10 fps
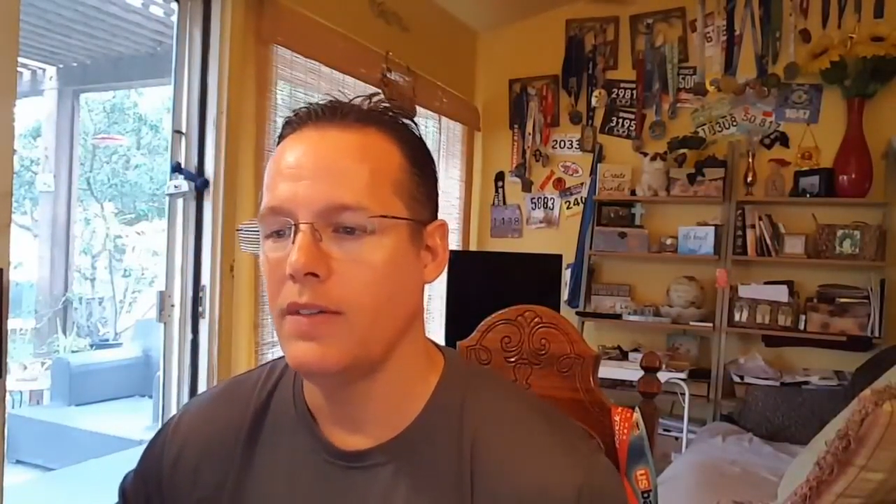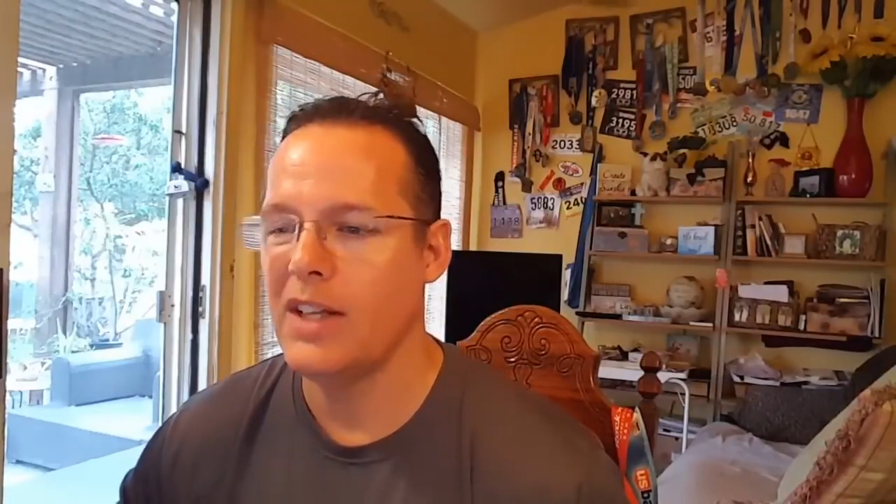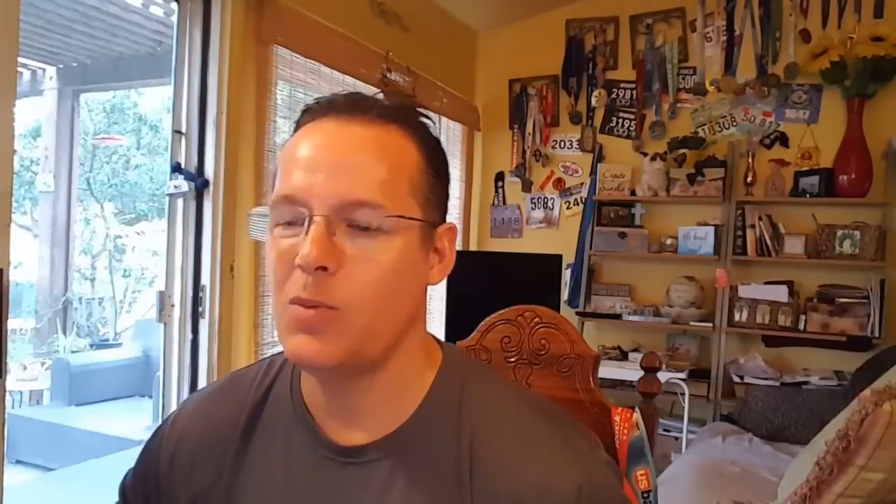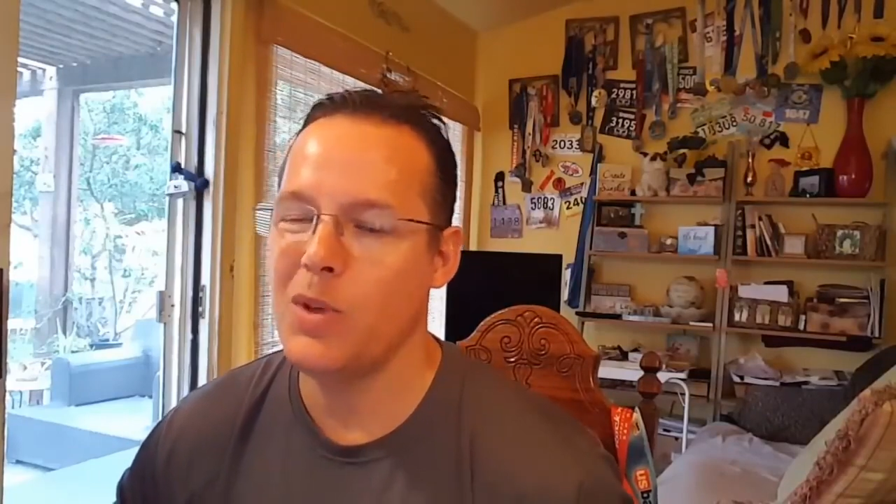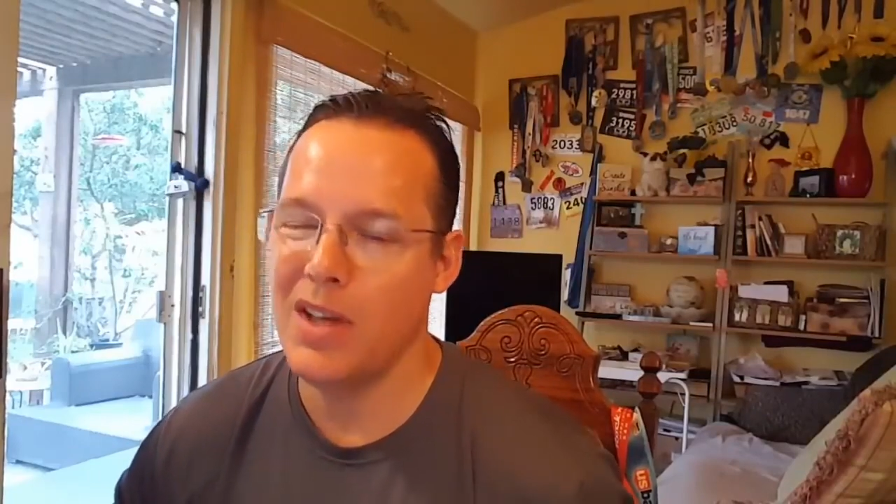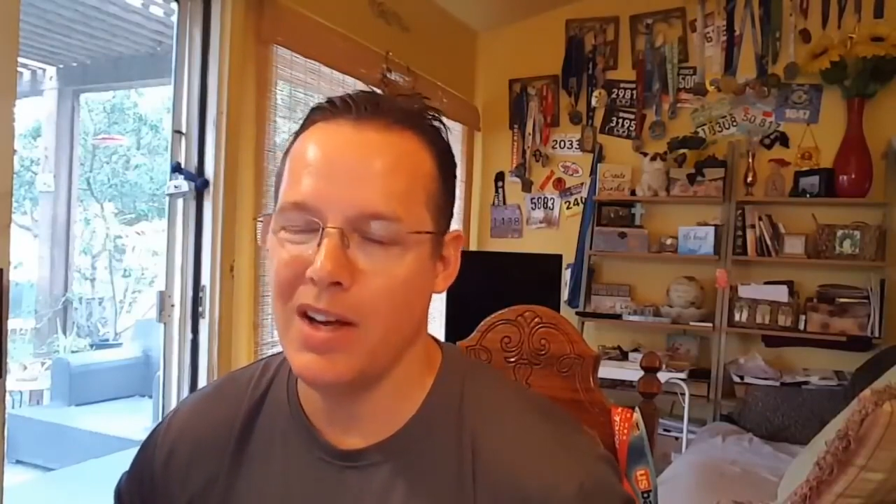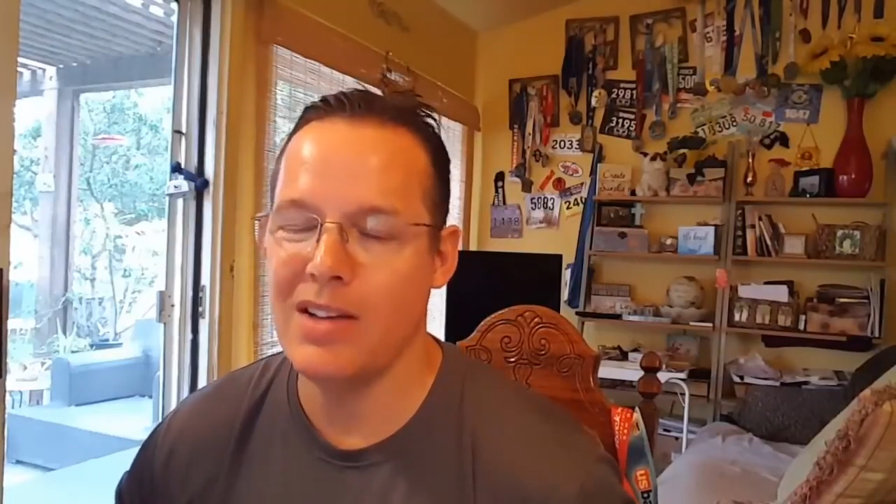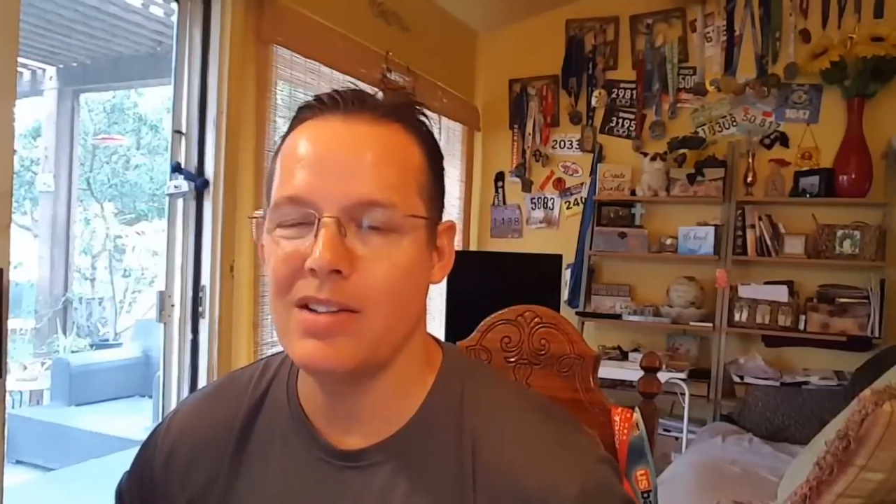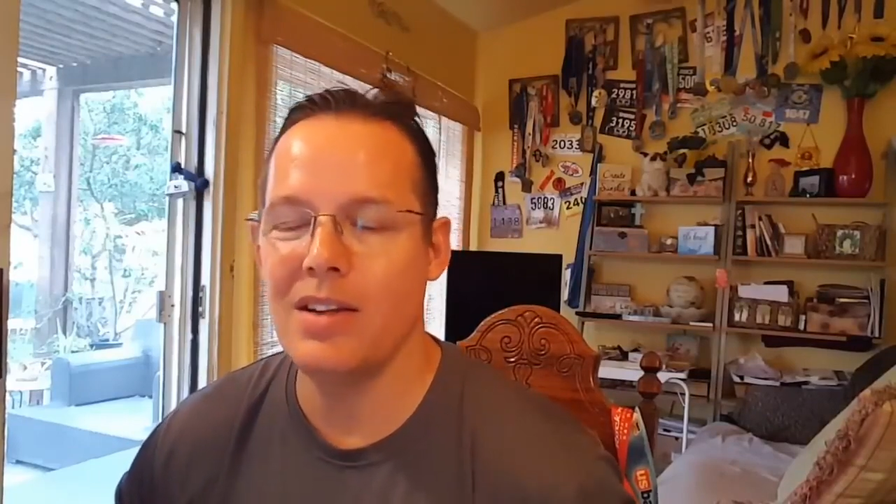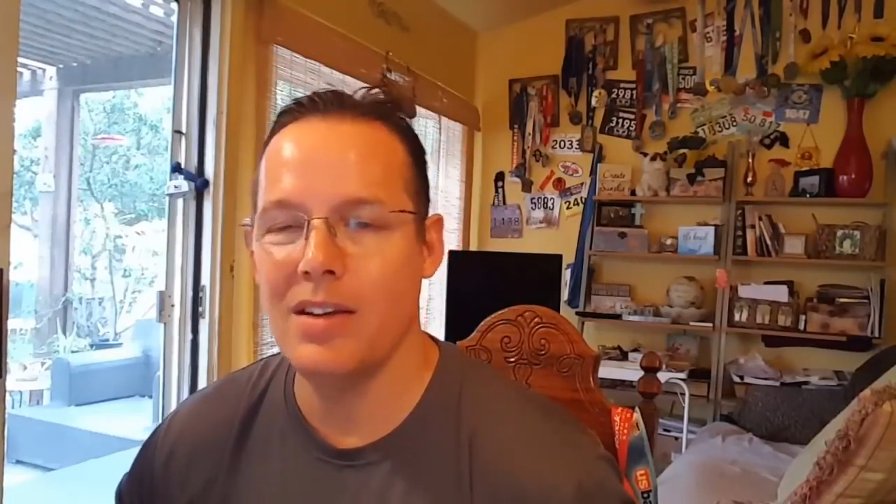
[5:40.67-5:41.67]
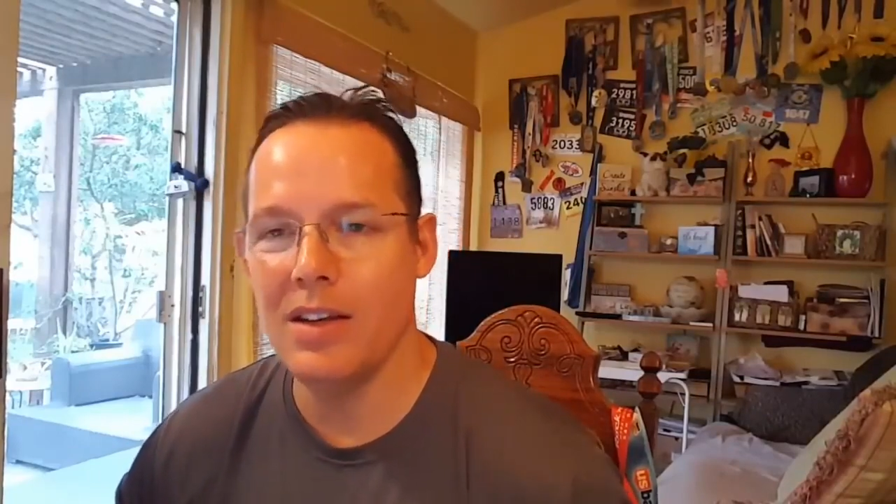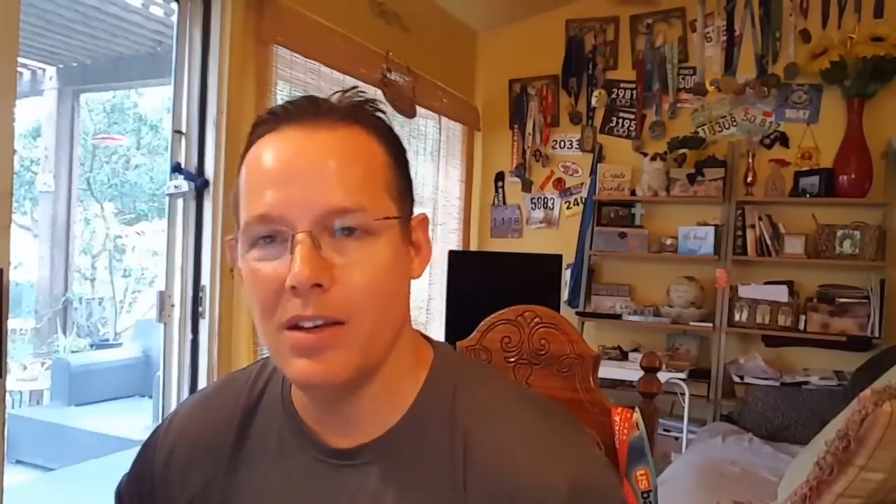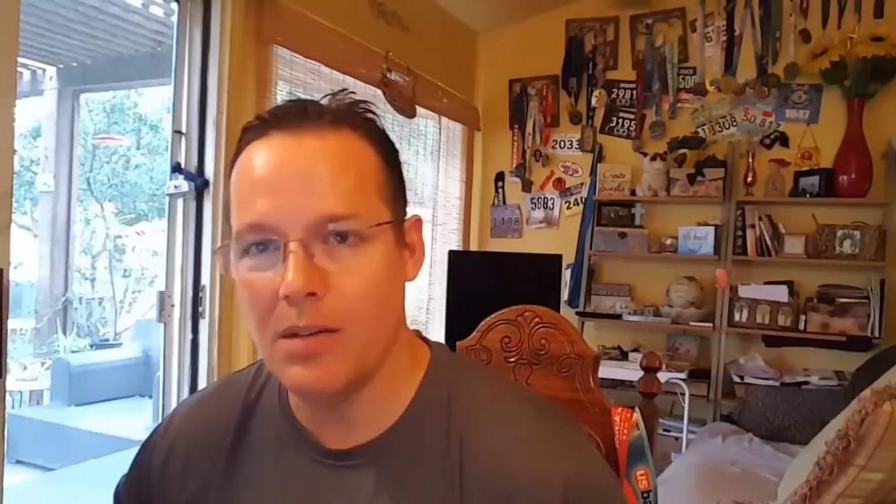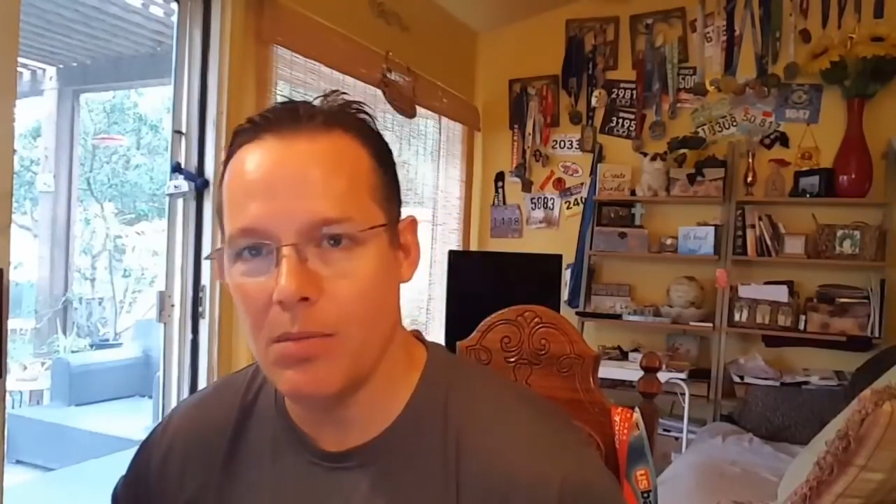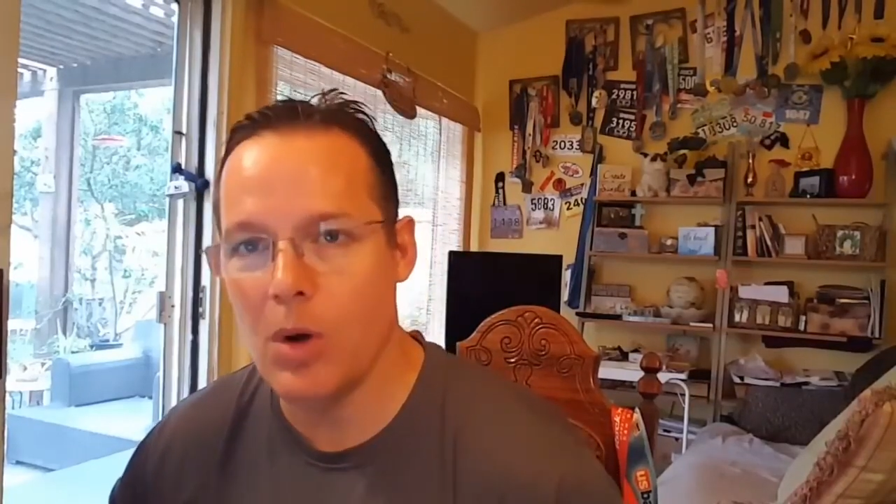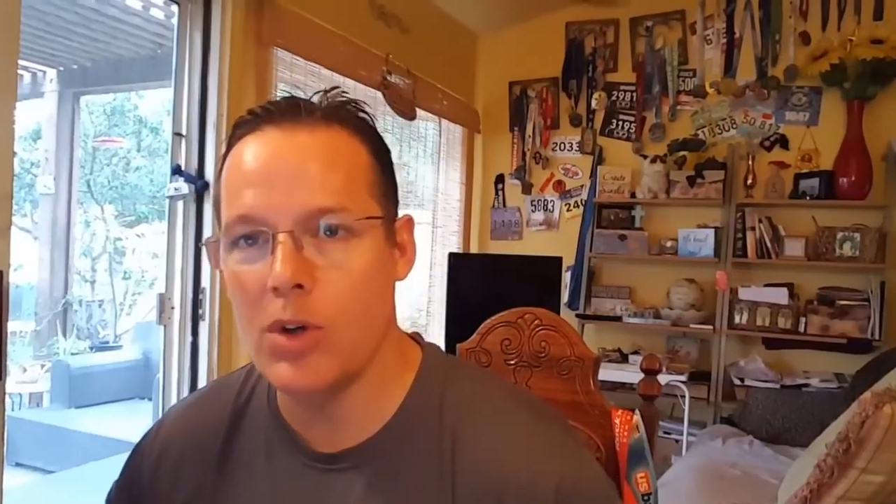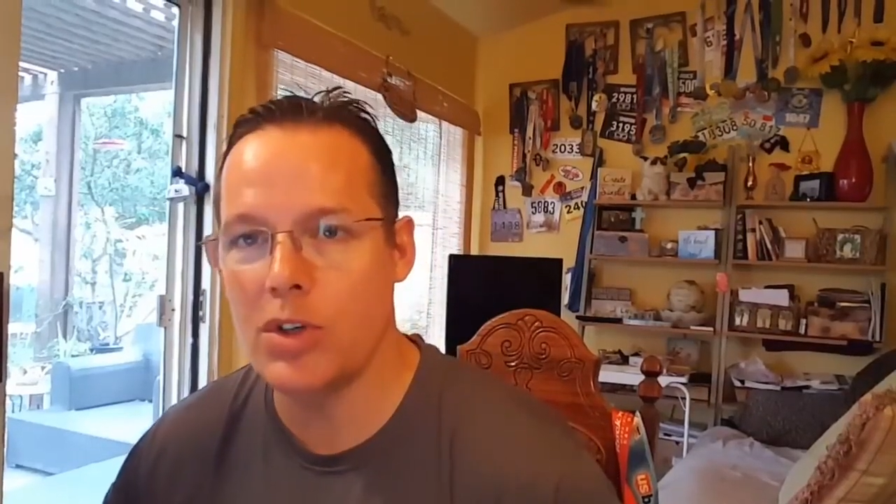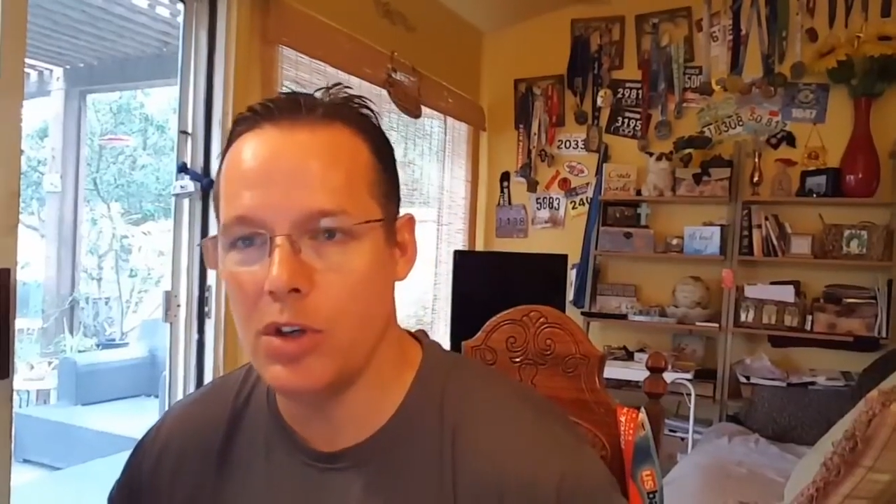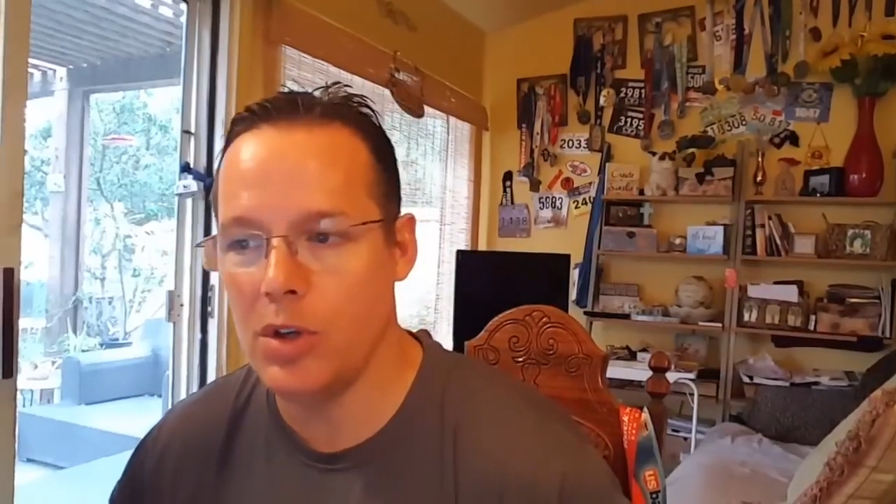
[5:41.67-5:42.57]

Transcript: That's because most